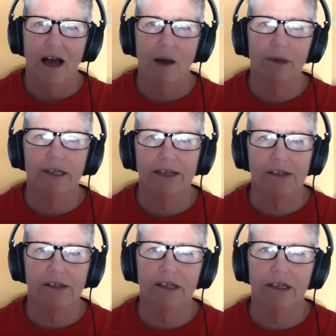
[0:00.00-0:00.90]
I'm a
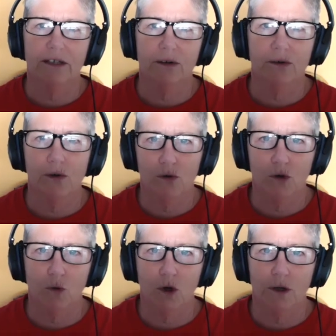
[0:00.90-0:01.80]
licensed clinical
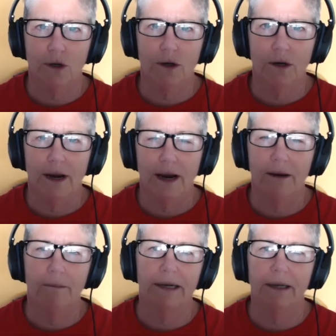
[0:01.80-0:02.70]
social worker and a
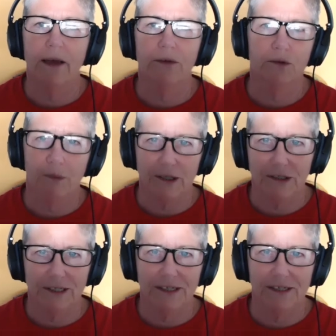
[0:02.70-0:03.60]
mental health
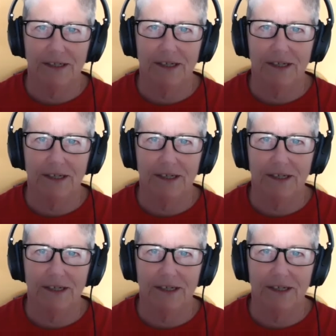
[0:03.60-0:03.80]
specialist.